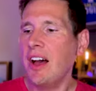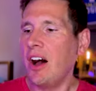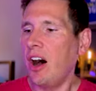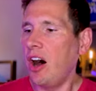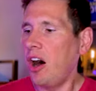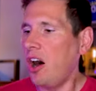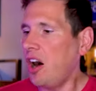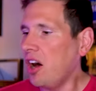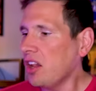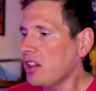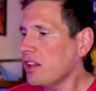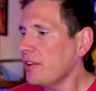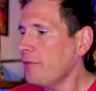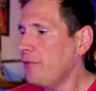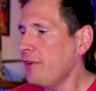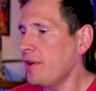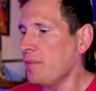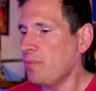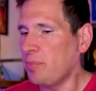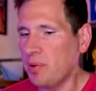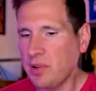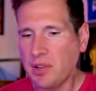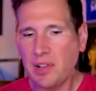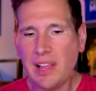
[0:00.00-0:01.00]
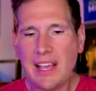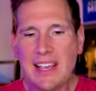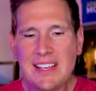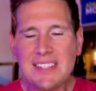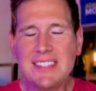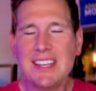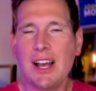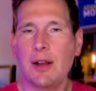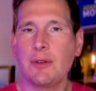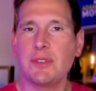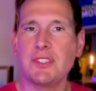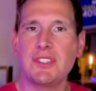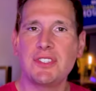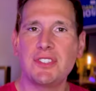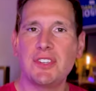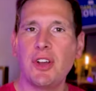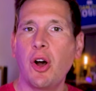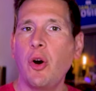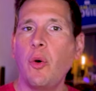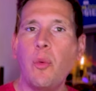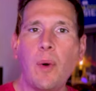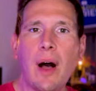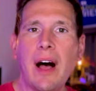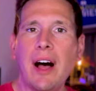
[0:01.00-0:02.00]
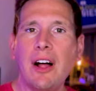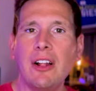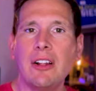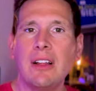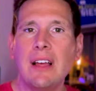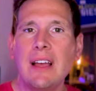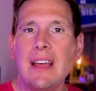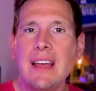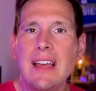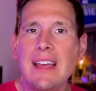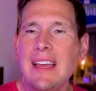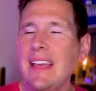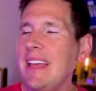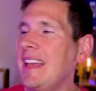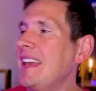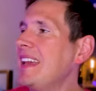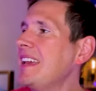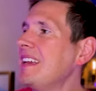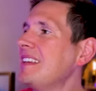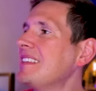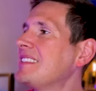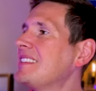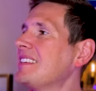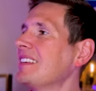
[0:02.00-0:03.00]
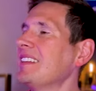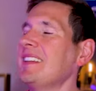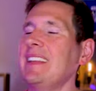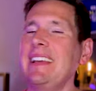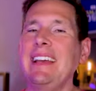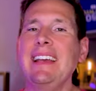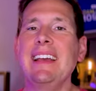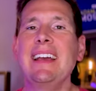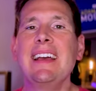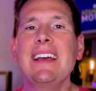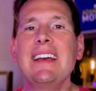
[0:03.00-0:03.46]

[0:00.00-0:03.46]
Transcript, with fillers: All of it plays out so well, easily